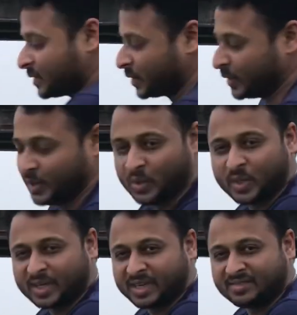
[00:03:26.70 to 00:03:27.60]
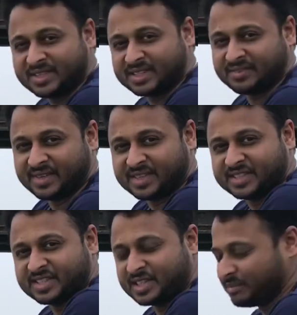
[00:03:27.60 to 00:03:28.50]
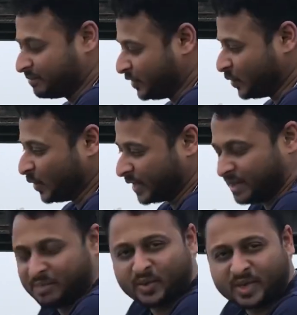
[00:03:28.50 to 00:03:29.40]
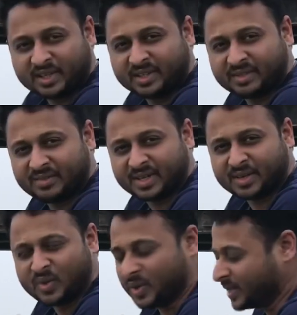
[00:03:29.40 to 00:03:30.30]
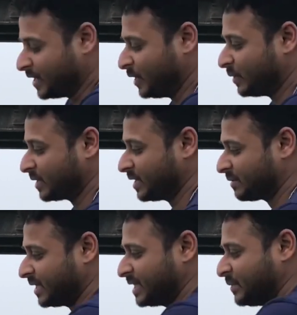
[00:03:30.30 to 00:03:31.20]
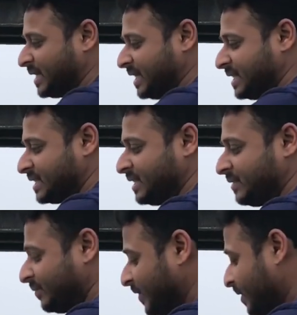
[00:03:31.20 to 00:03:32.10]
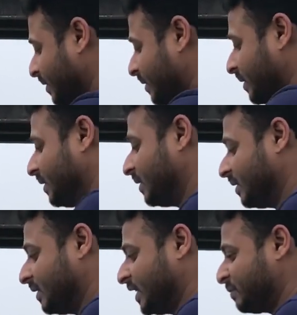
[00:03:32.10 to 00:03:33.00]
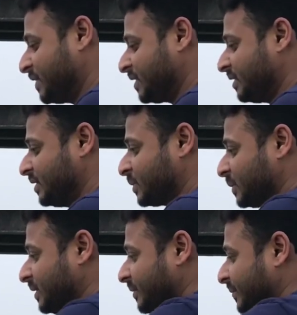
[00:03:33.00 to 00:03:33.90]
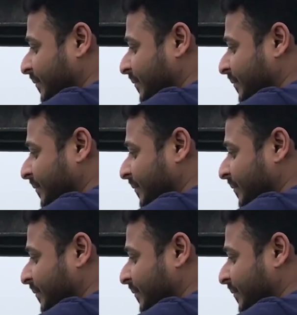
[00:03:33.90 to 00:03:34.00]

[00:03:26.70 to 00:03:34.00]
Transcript: So you already fixed the filter system, you already mounted the filter holder in your camera. It's very easy. Let me turn this one.